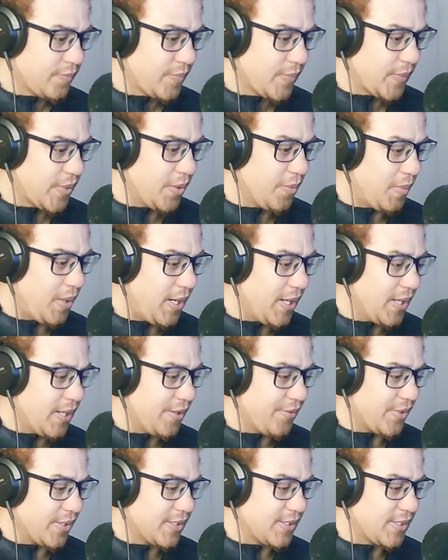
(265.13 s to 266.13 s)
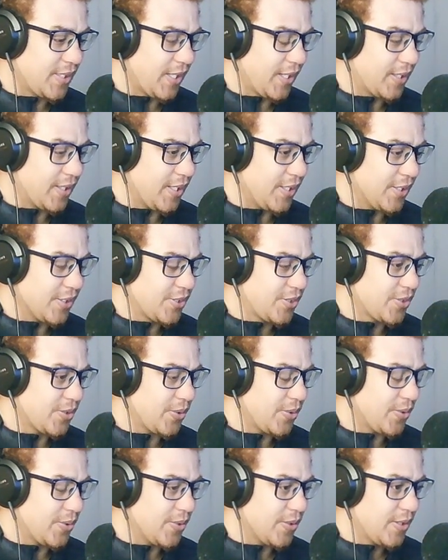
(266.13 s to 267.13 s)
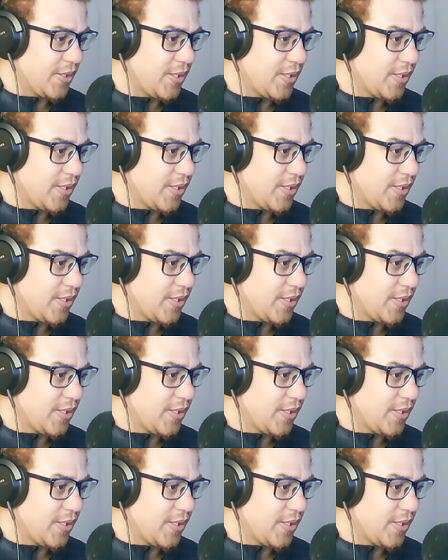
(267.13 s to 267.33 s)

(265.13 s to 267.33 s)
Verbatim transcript: Do you mind if I take that sword?